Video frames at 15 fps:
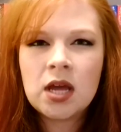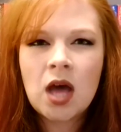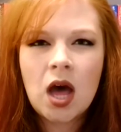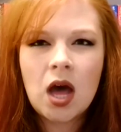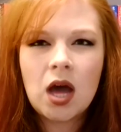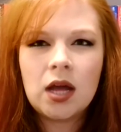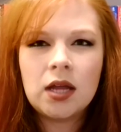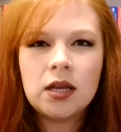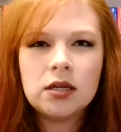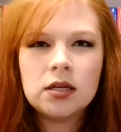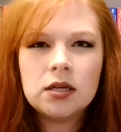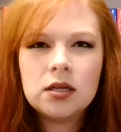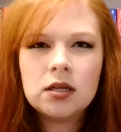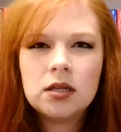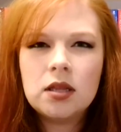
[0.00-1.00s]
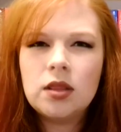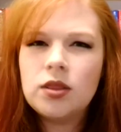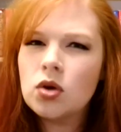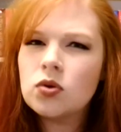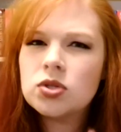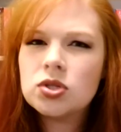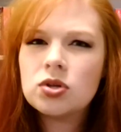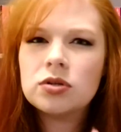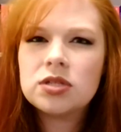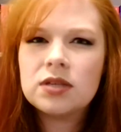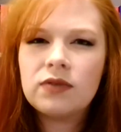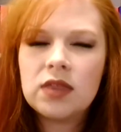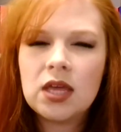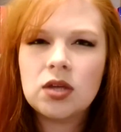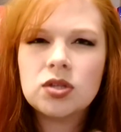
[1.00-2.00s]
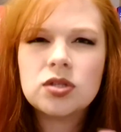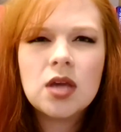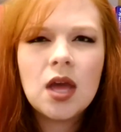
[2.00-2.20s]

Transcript: on those sorts of things